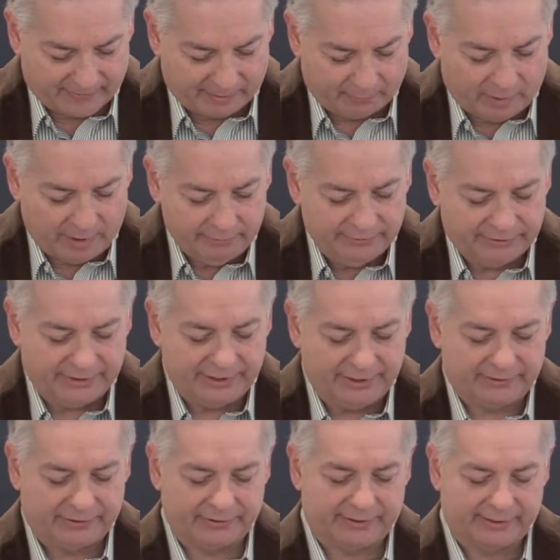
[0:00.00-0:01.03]
Now, why would
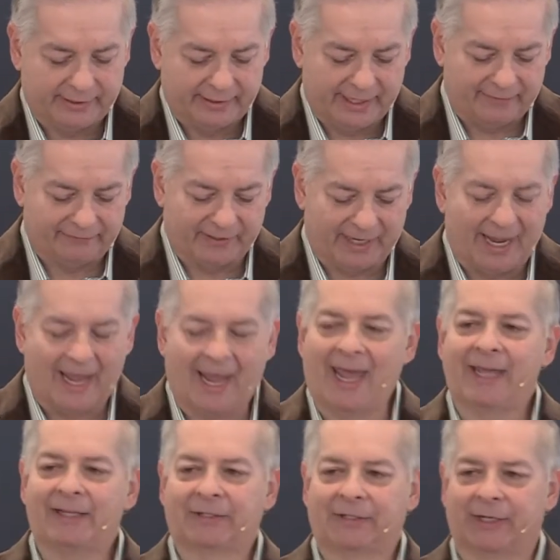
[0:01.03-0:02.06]
Jesus have to
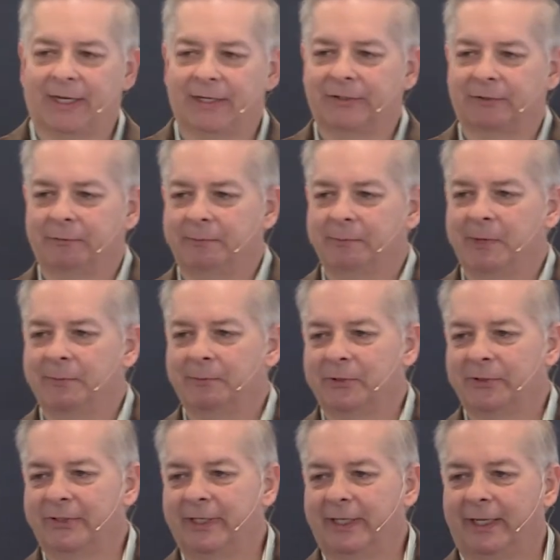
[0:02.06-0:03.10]
ask us to remember
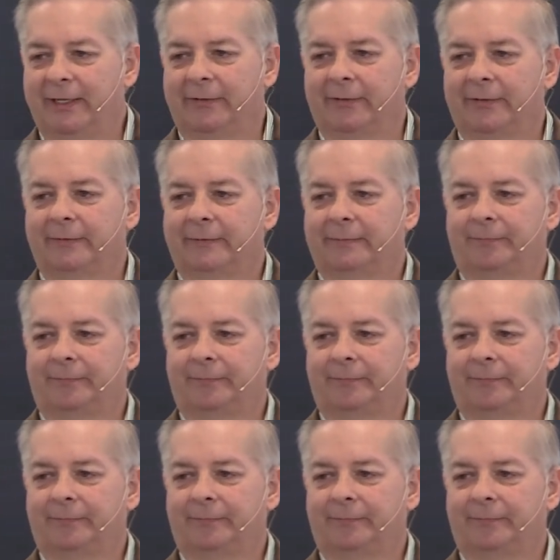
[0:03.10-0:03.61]
His death?